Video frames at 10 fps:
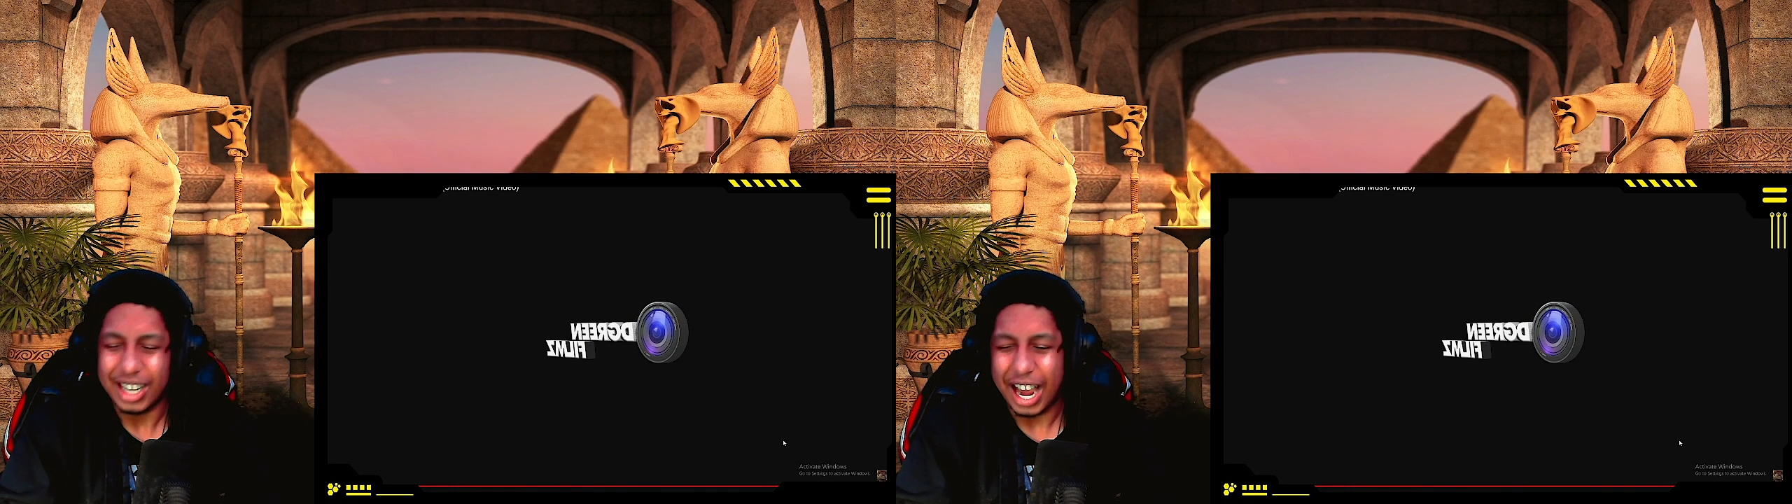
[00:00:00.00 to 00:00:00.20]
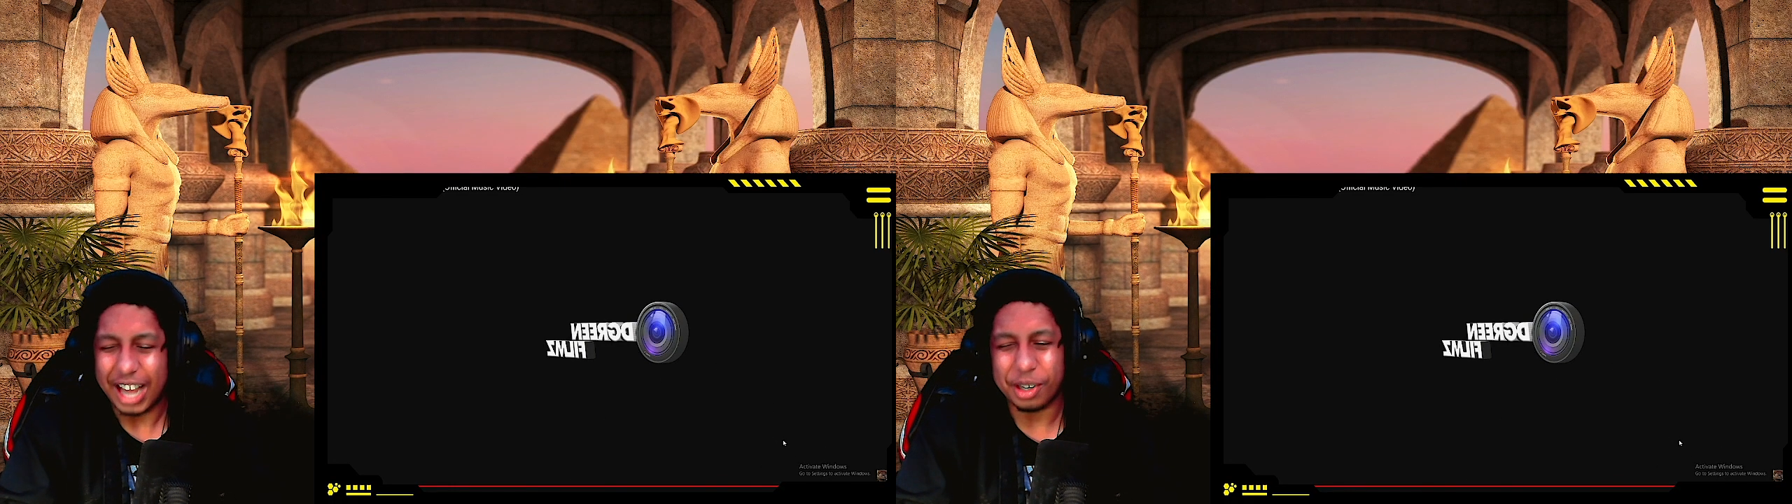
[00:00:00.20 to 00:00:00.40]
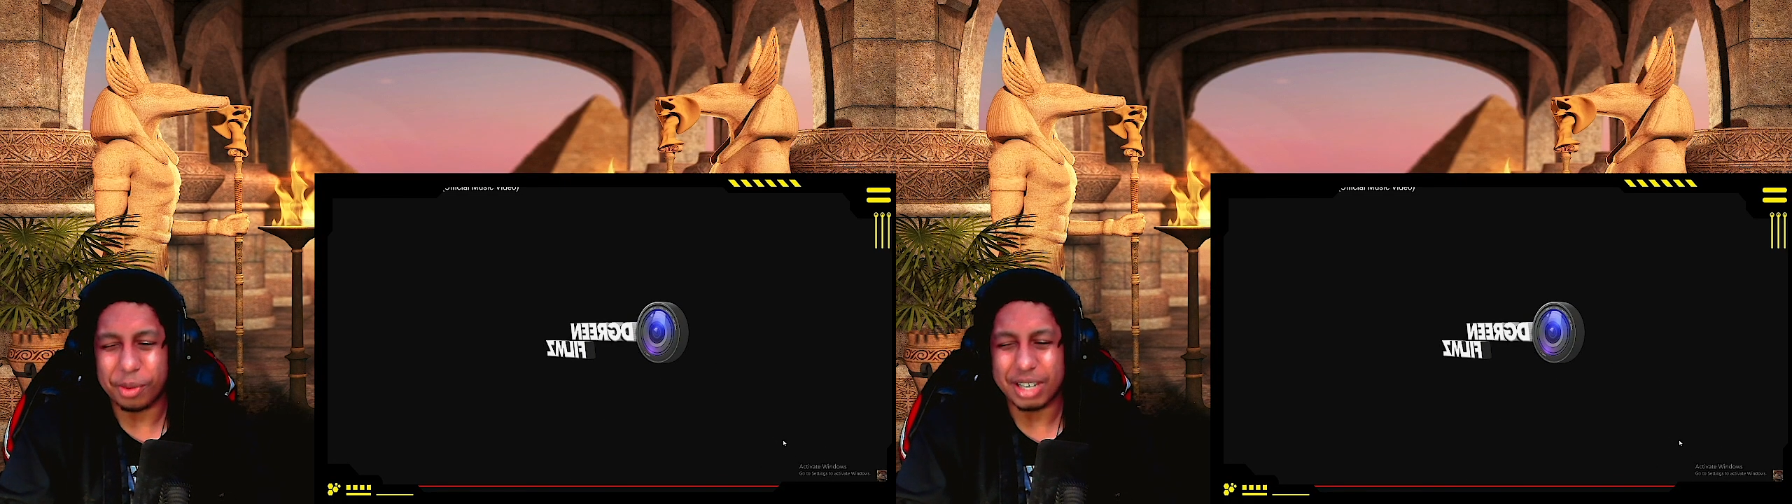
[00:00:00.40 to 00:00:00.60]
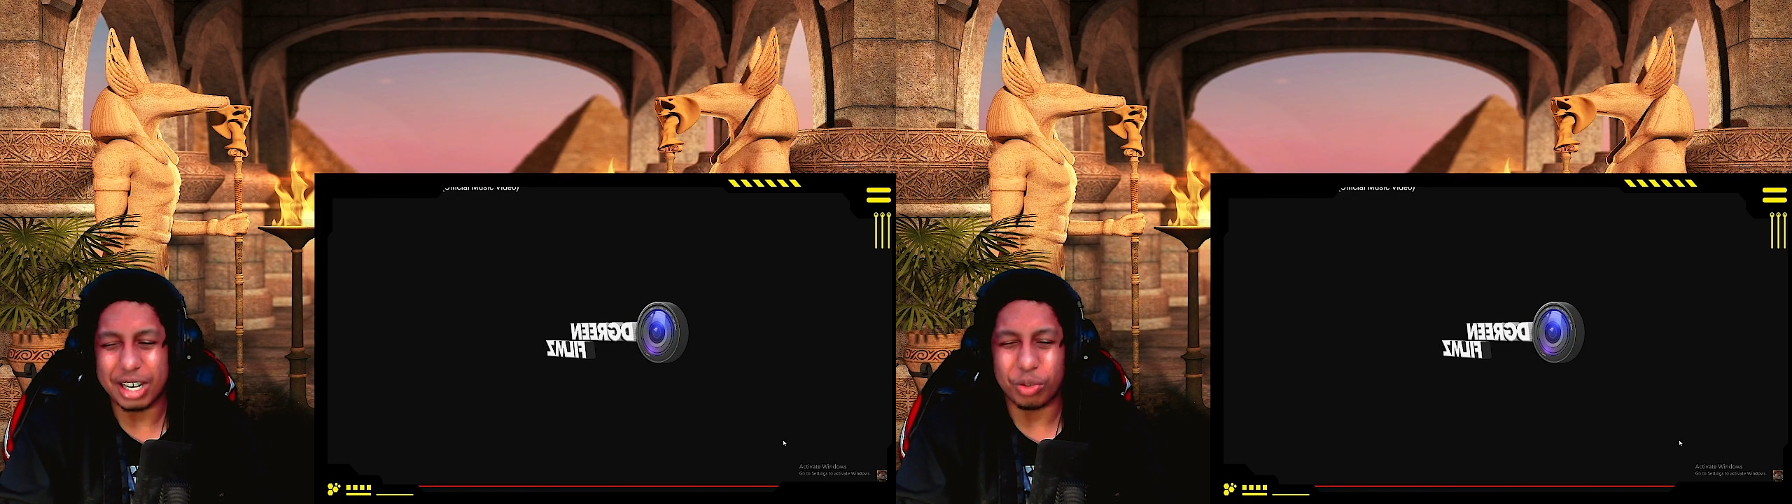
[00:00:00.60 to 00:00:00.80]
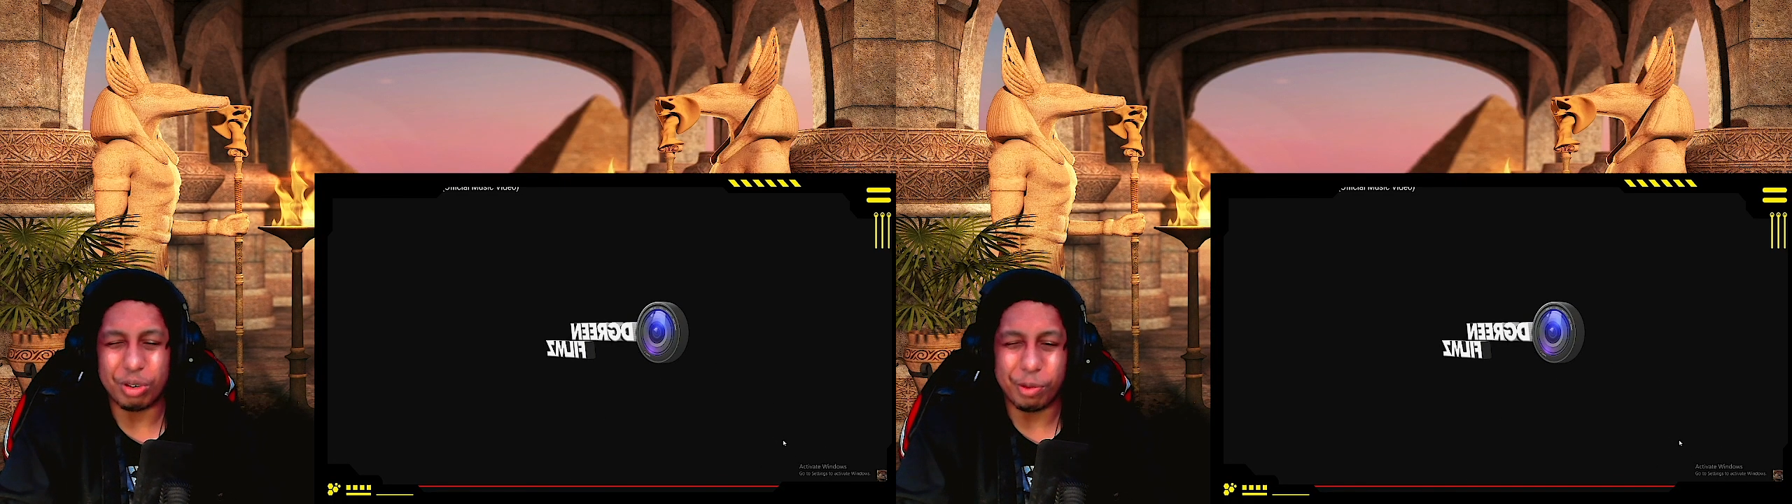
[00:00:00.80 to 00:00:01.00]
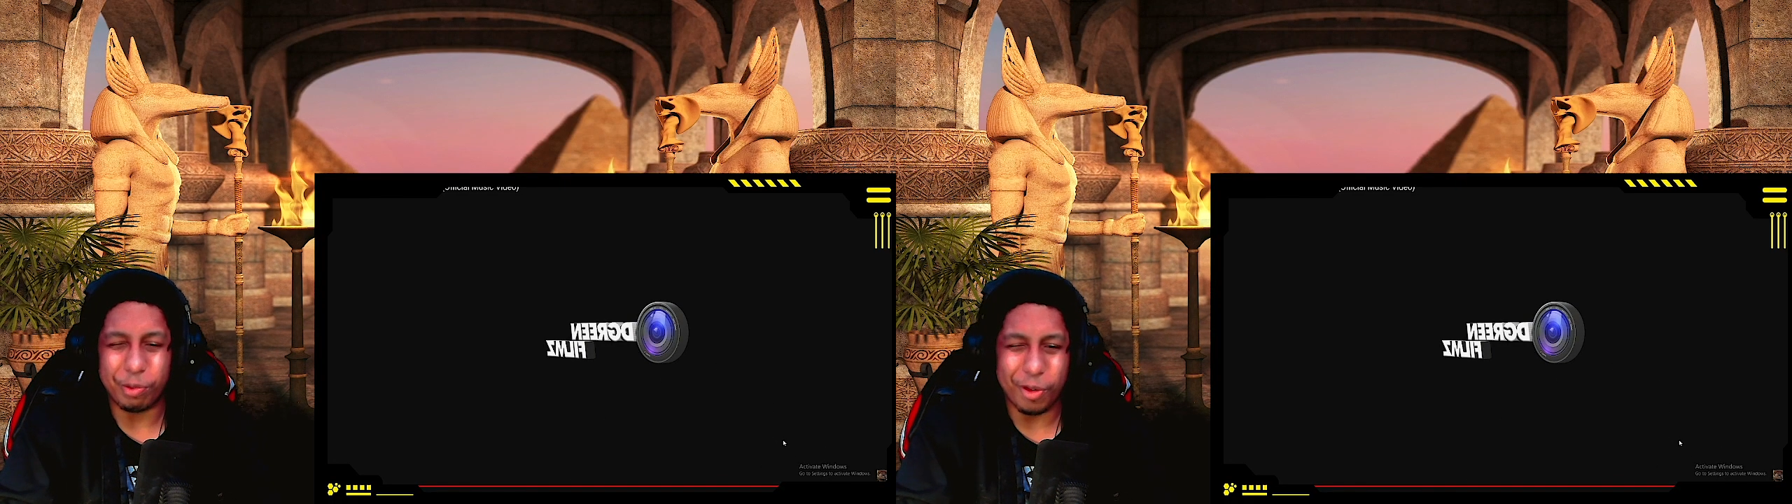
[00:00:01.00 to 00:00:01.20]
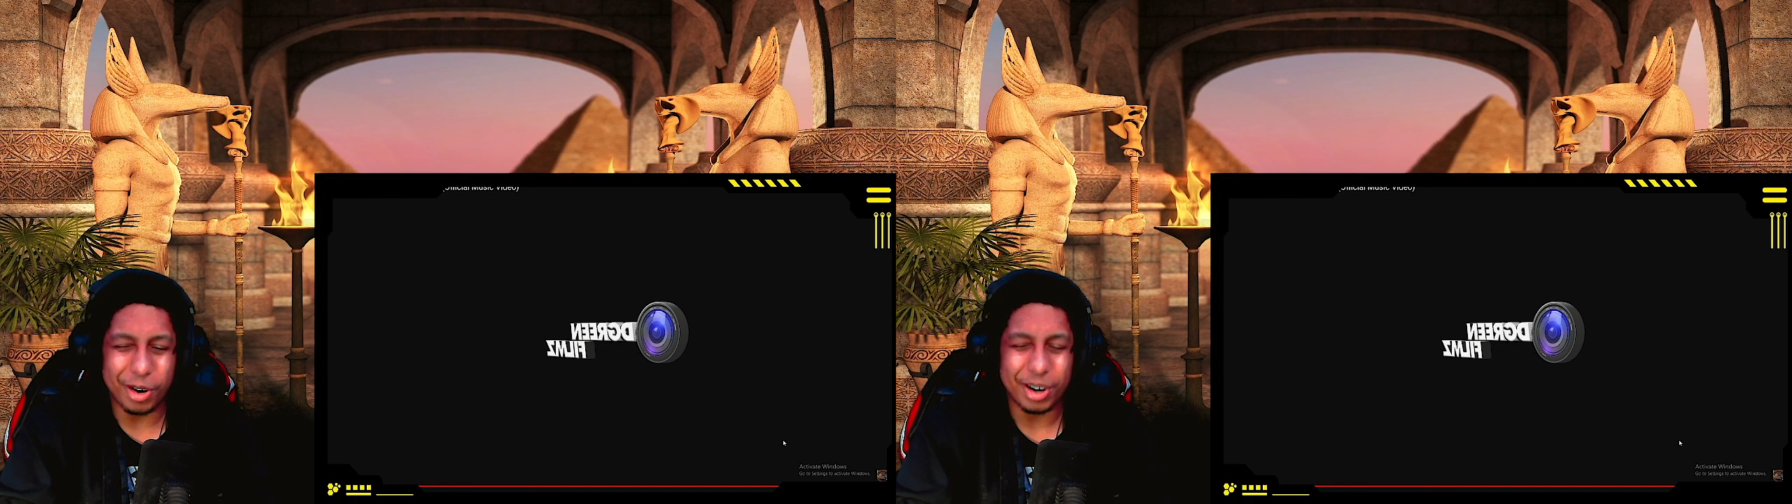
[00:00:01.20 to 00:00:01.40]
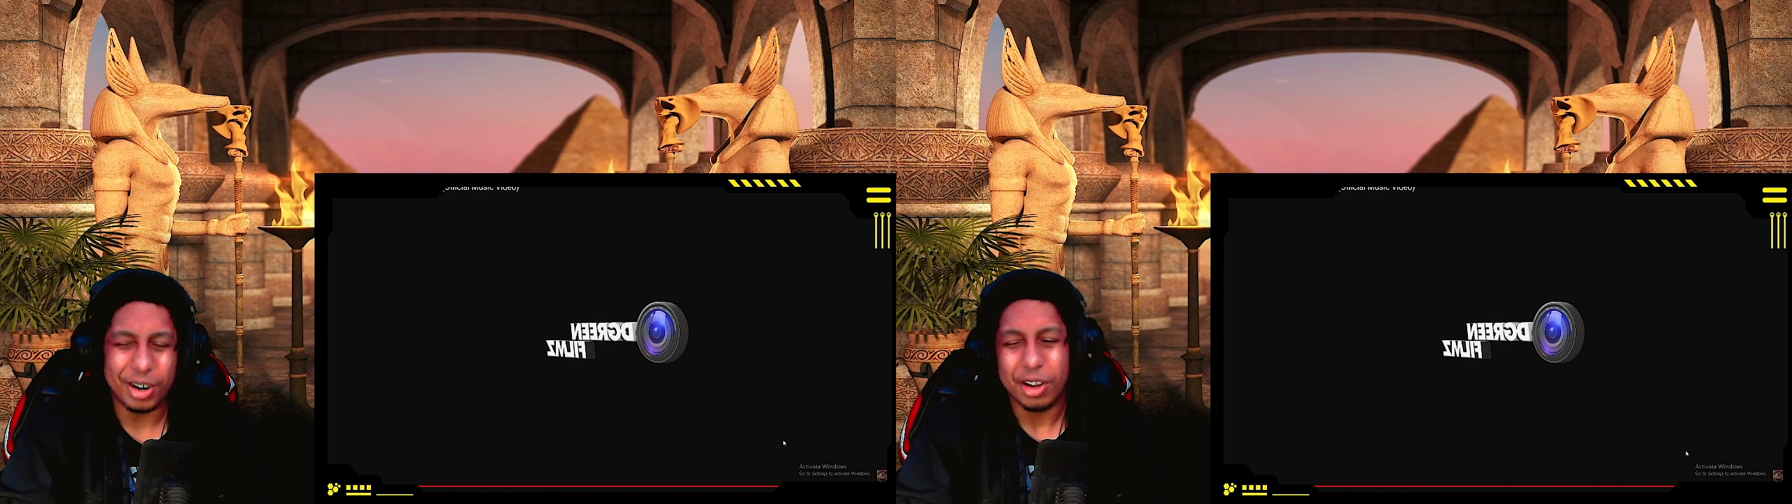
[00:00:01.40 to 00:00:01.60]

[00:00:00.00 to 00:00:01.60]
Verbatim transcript: I think that was like three or four,